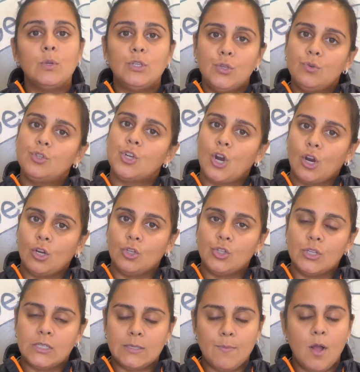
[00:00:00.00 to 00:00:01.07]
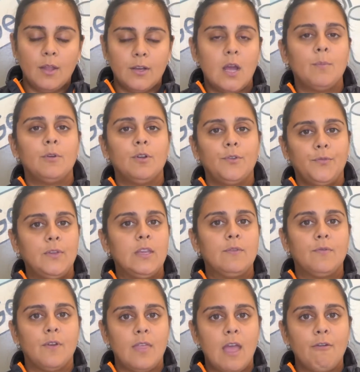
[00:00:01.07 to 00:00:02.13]
we do charge a small nominal fee
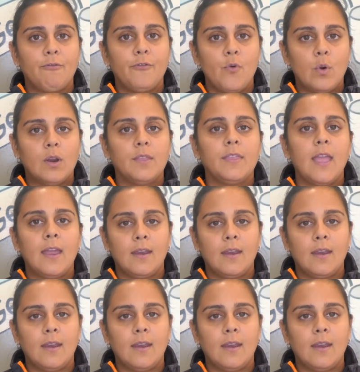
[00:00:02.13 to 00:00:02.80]
for that 4th